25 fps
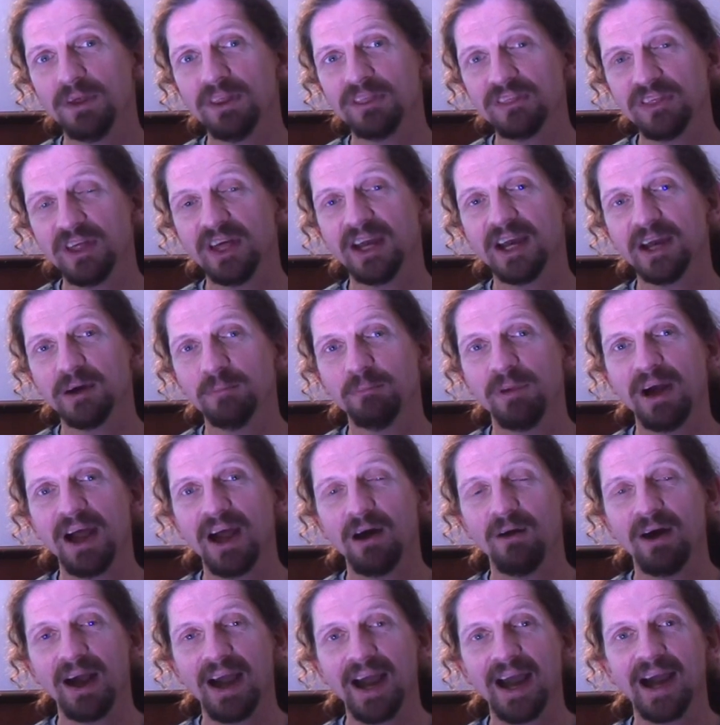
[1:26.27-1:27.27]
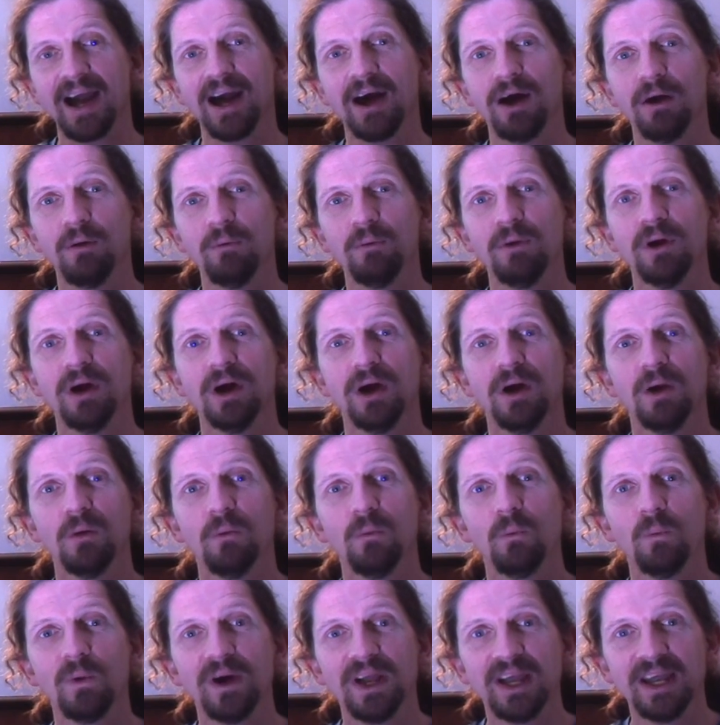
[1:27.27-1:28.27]
think about how
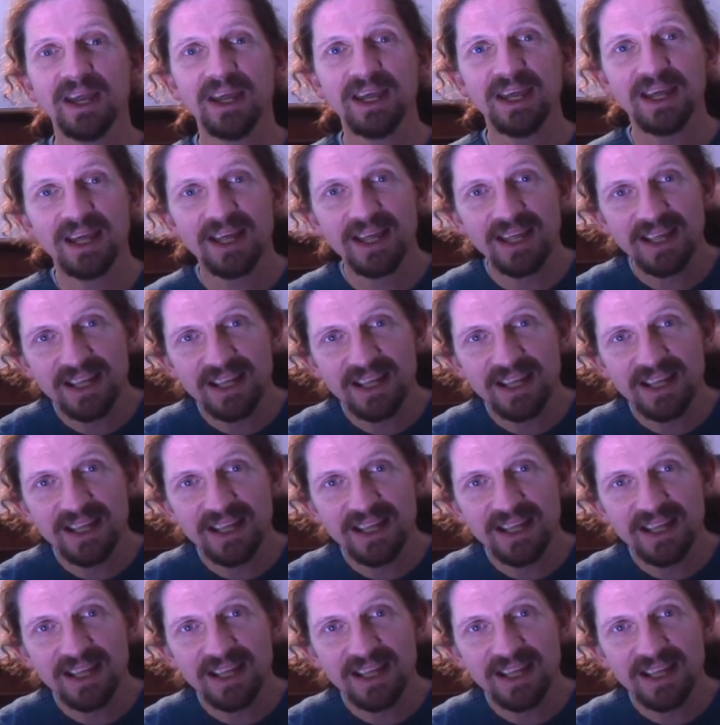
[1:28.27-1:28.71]
we